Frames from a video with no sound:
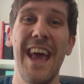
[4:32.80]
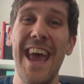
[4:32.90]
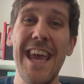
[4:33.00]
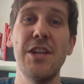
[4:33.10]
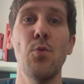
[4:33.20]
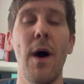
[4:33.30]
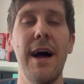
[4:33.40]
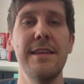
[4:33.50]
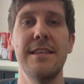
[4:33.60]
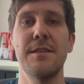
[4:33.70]

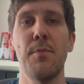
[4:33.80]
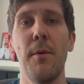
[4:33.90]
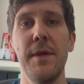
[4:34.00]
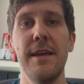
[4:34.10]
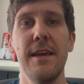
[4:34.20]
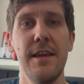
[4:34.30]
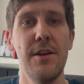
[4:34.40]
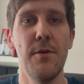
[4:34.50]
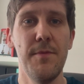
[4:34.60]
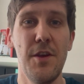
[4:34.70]
age-wise is probably,
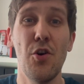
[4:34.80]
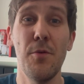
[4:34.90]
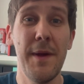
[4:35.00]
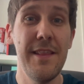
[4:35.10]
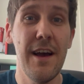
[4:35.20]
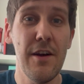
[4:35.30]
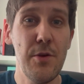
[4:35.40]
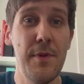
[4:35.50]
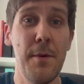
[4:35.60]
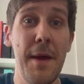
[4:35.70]
you could make the
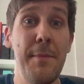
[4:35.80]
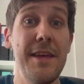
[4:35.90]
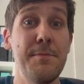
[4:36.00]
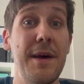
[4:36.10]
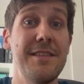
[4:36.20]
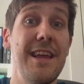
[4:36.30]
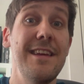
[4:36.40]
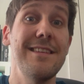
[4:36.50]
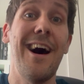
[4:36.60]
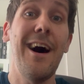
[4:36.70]
argument that maybe his best
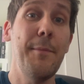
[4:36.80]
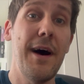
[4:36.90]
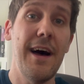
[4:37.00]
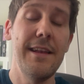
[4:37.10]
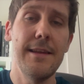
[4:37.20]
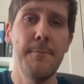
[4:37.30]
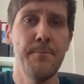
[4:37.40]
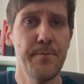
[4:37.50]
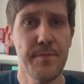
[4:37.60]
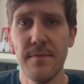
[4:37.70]
days are behind him,
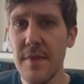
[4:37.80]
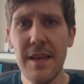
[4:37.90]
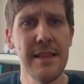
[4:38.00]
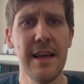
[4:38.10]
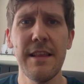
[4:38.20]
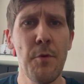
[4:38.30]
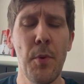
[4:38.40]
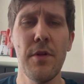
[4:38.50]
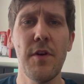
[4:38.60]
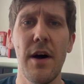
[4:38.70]
then
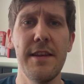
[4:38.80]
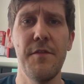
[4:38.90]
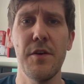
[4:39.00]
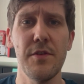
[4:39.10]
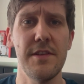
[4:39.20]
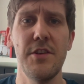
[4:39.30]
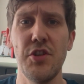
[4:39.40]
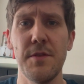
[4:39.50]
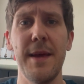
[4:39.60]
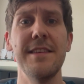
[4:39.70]
Liverpool have got a difficult
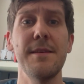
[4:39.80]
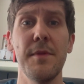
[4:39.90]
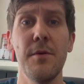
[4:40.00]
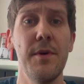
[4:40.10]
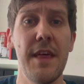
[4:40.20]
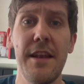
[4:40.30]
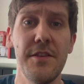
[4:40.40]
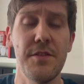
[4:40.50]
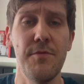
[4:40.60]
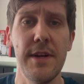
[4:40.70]
decision to make, similar with
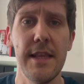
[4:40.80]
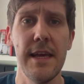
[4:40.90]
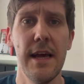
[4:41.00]
Henderson really.